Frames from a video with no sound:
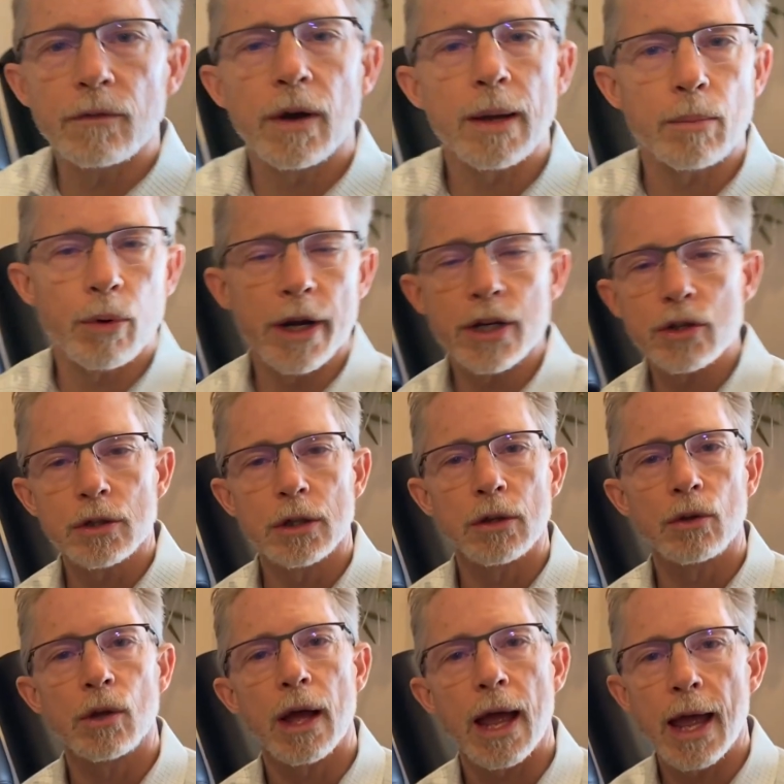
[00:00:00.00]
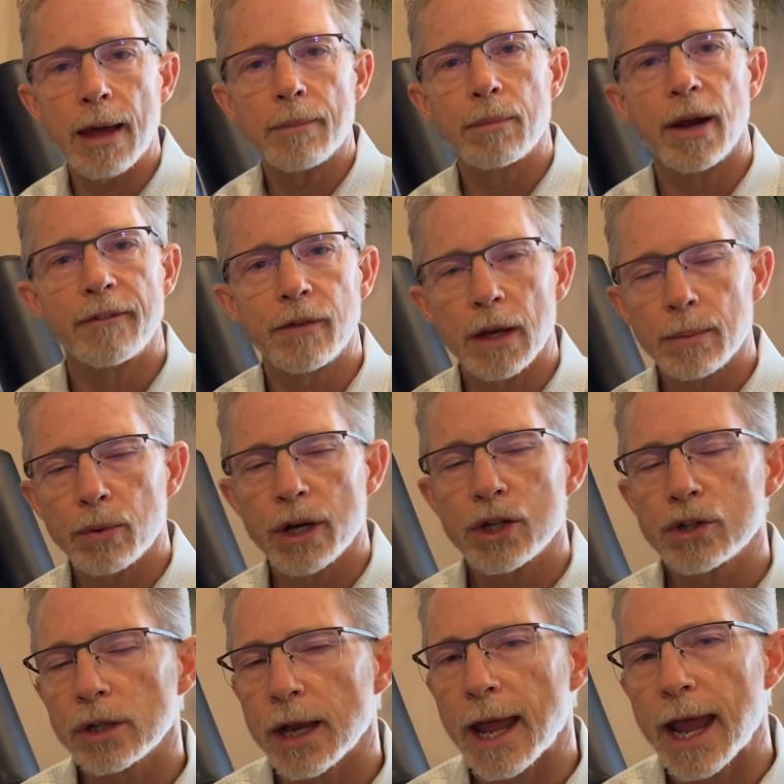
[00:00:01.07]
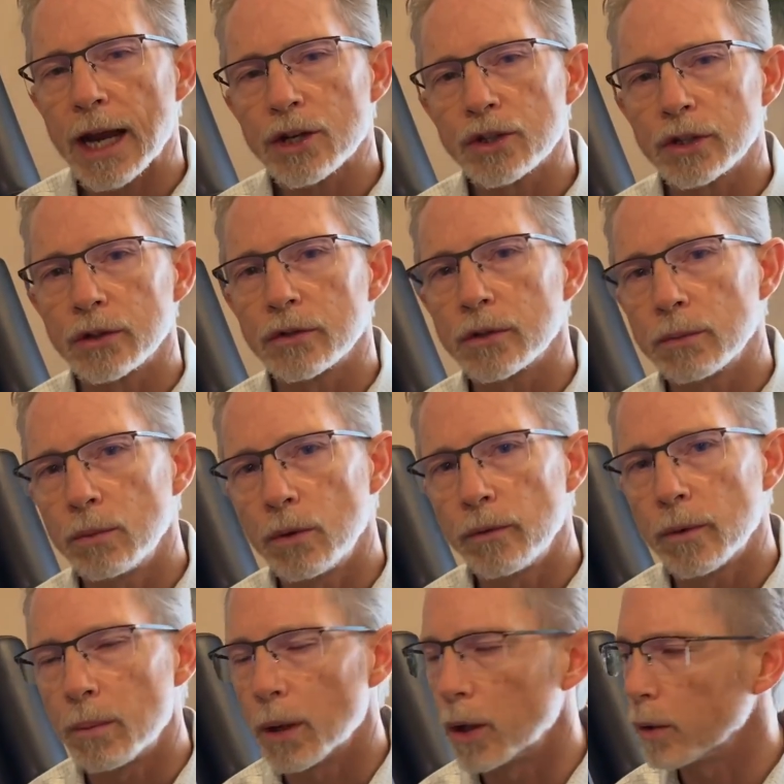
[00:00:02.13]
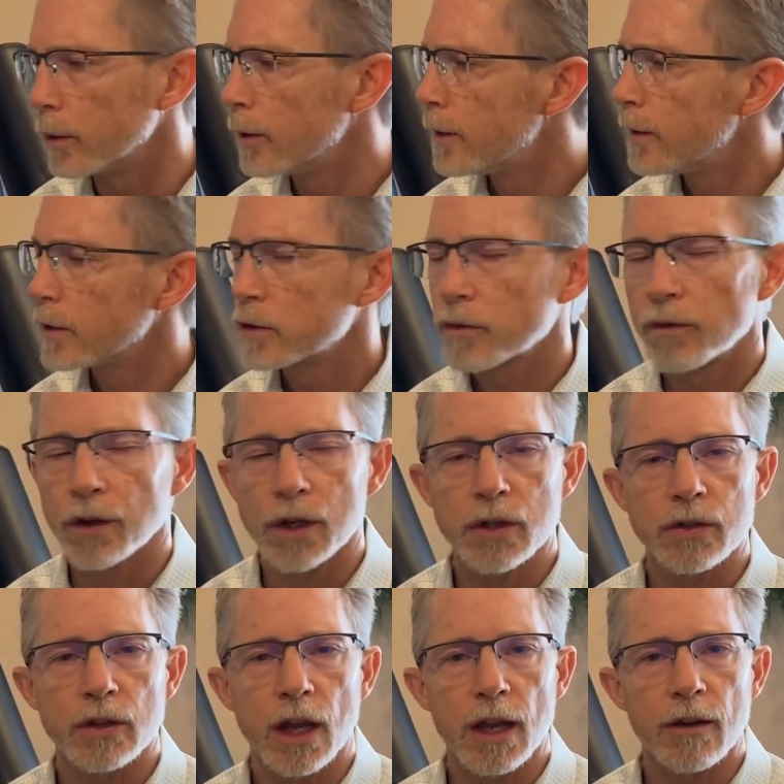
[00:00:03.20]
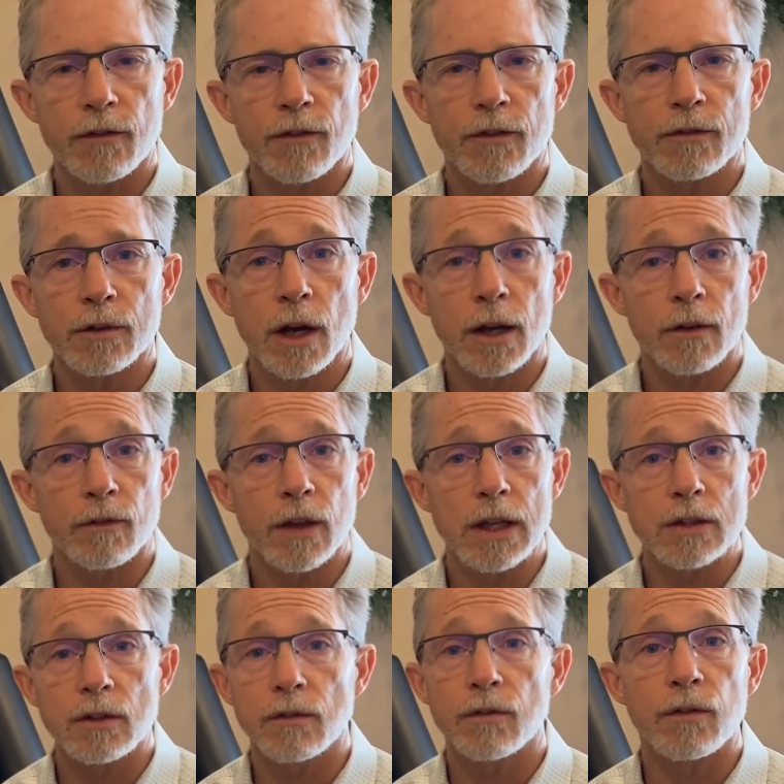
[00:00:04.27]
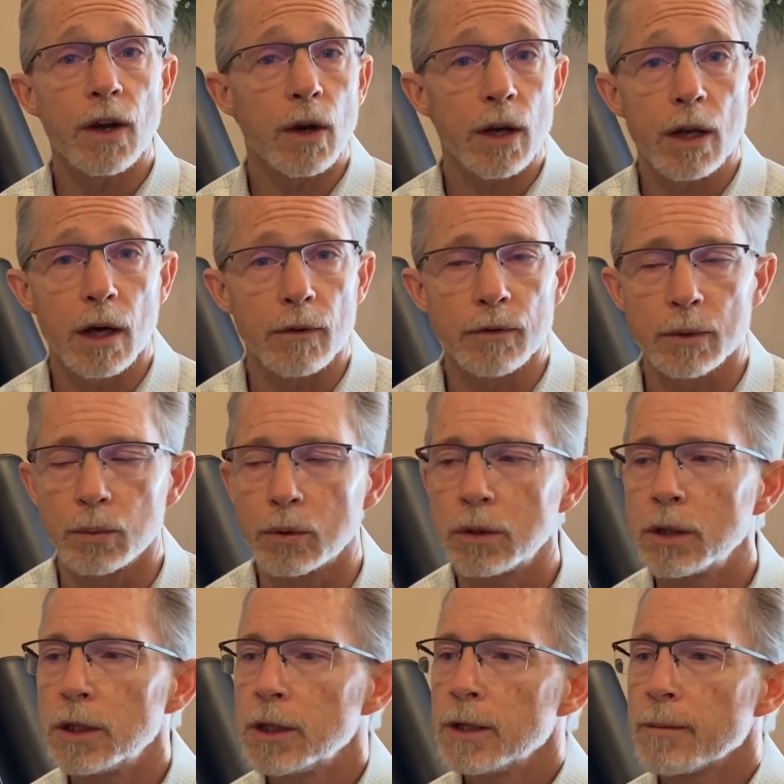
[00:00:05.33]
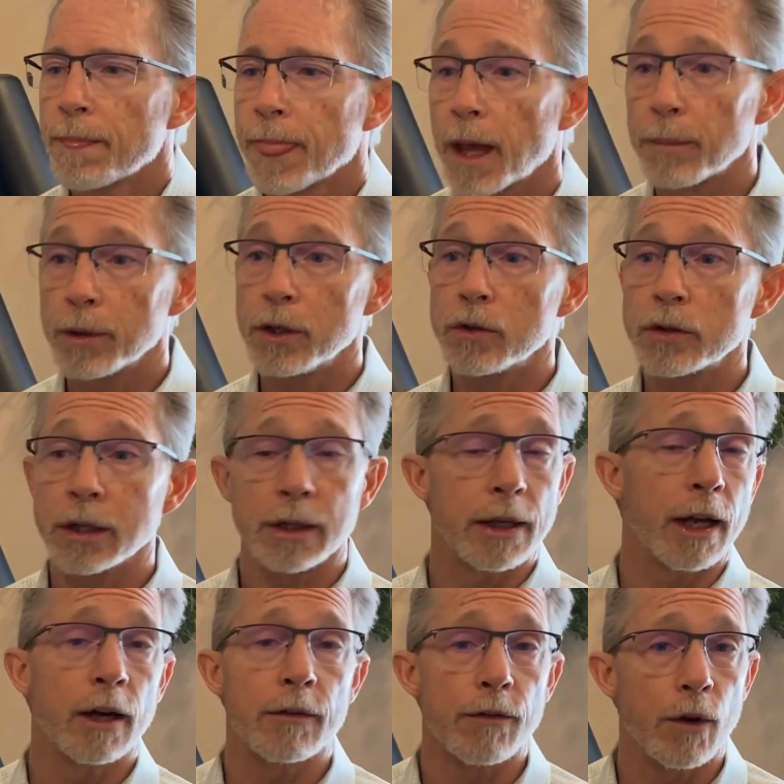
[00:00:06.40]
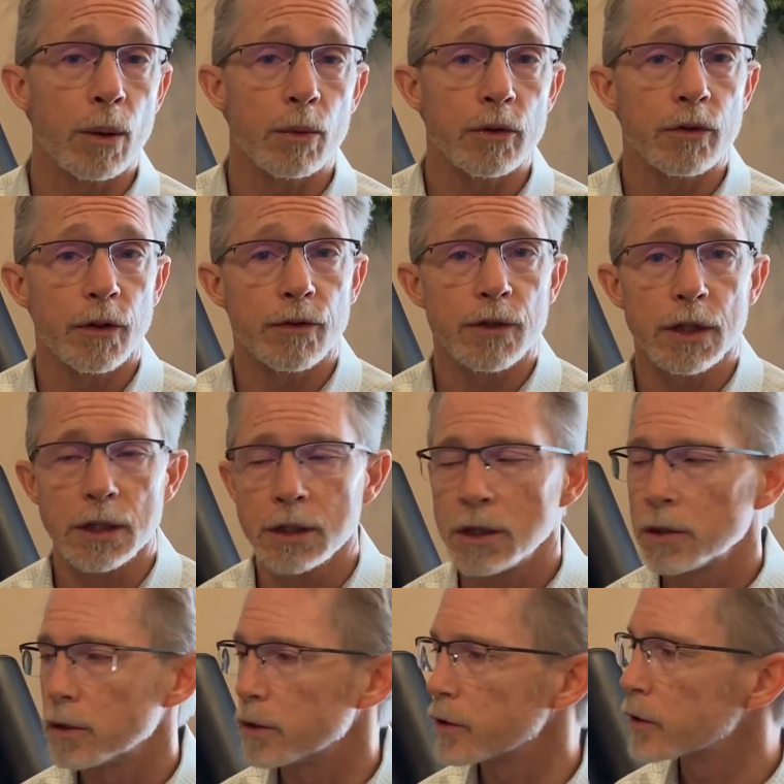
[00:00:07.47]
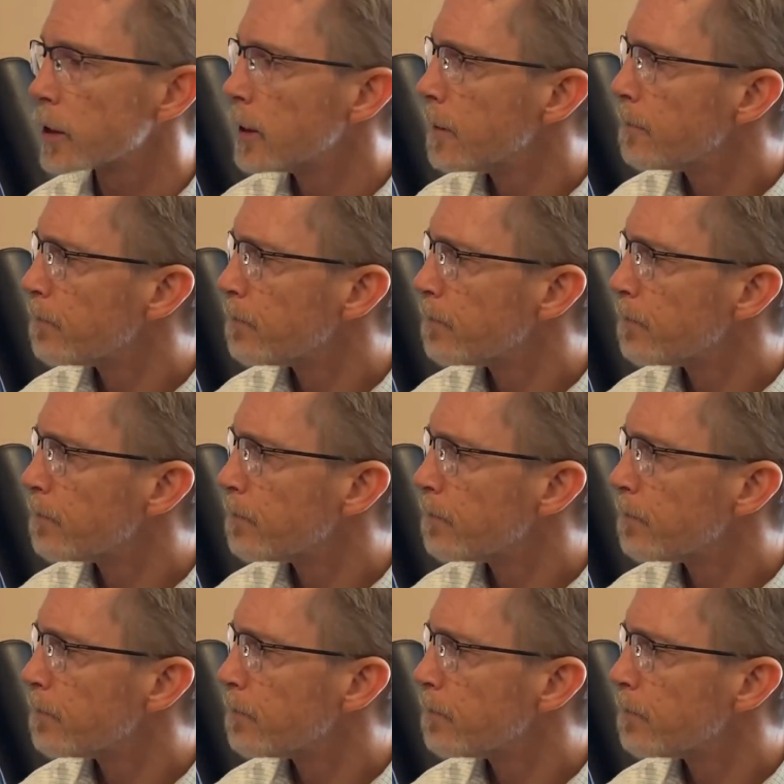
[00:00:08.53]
vibration action to move the bone. It's very safe, non-invasive, very comfortable. I've been using it now for almost 15 years.